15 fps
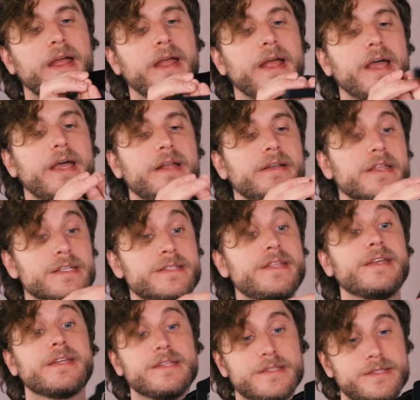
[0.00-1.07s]
and this
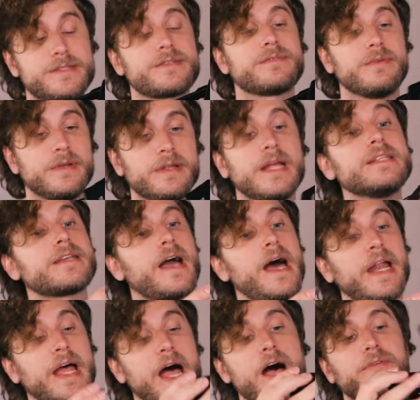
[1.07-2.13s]
thing it's
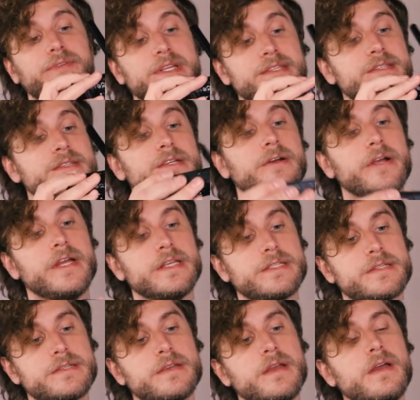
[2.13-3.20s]
got heft. It's
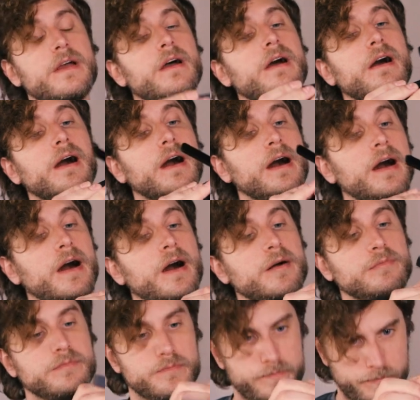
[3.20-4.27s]
serious.
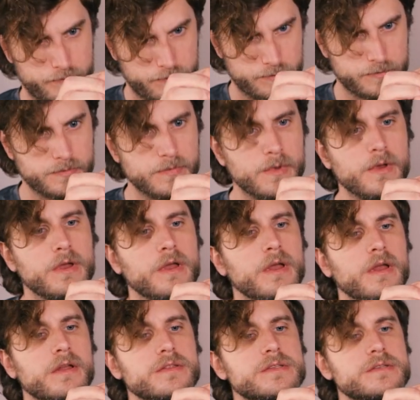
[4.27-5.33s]
Let's
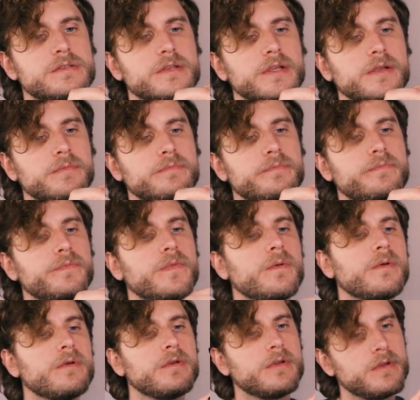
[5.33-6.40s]
see.
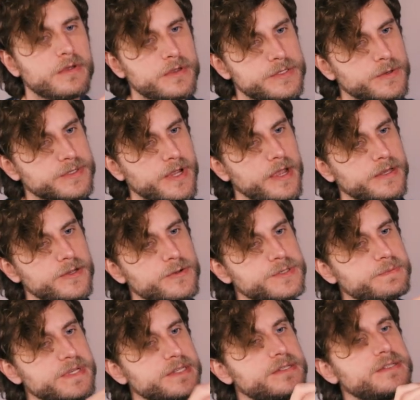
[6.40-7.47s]
So it's got
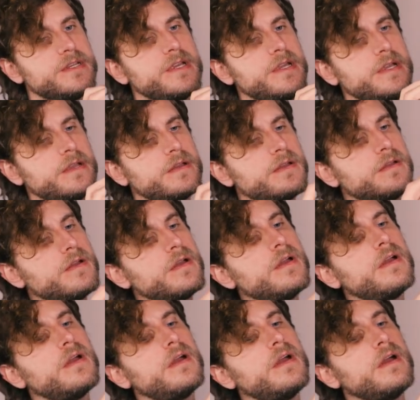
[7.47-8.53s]
USB-C,
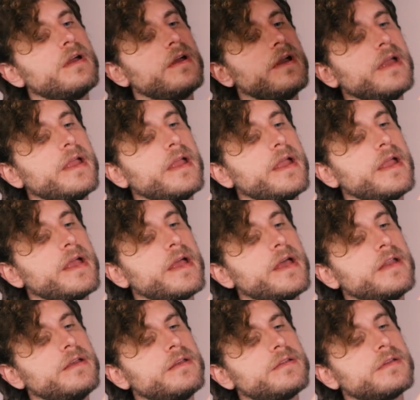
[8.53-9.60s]

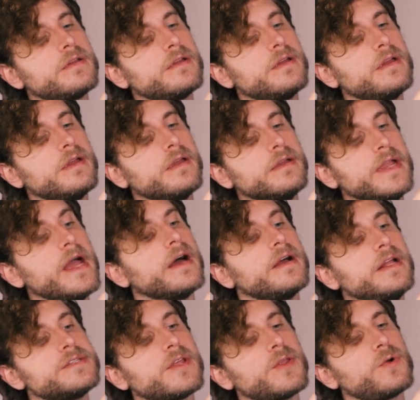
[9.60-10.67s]
and yeah,
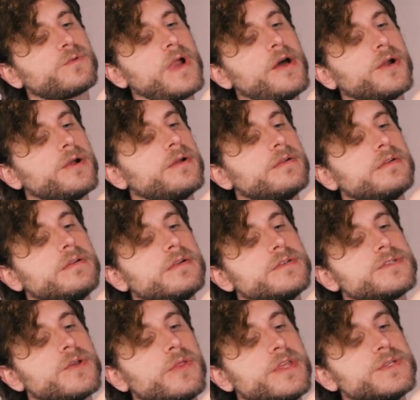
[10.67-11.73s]
it's a little router.
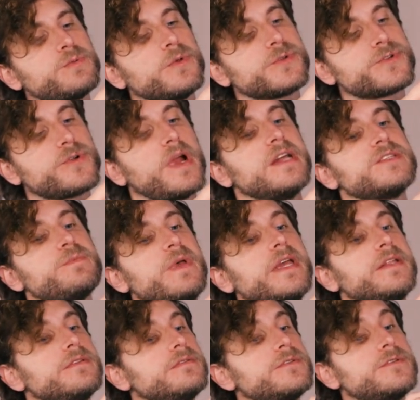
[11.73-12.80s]
So this will
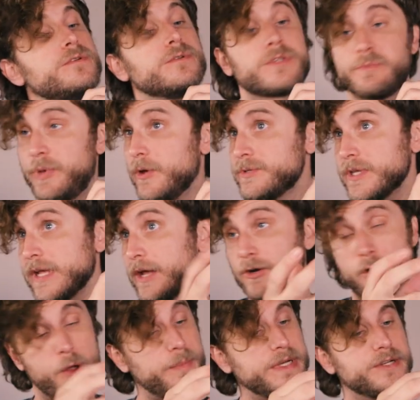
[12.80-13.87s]
transmit to supposedly, I
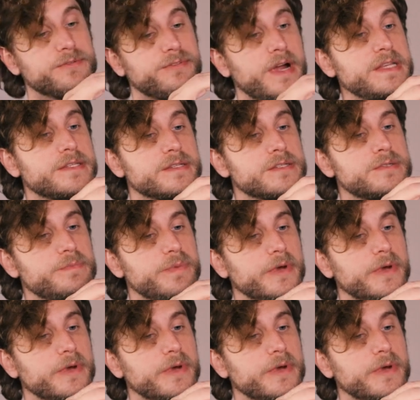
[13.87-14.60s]
don't know how many devices,